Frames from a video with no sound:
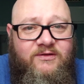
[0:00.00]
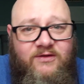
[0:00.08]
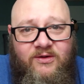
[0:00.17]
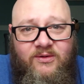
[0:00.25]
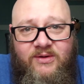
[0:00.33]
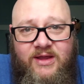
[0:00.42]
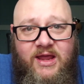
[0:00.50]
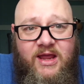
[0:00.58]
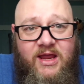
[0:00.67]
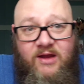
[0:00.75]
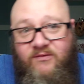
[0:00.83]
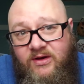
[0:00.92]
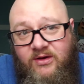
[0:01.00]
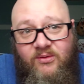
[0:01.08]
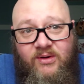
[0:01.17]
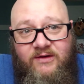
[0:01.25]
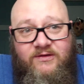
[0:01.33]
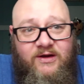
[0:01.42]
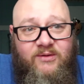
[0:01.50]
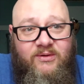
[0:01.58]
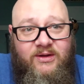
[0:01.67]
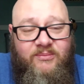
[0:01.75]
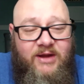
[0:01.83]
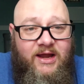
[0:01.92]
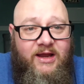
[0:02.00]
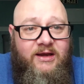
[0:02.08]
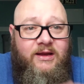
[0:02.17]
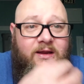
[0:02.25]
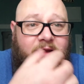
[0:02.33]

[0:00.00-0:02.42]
so if you do want to see it really bad,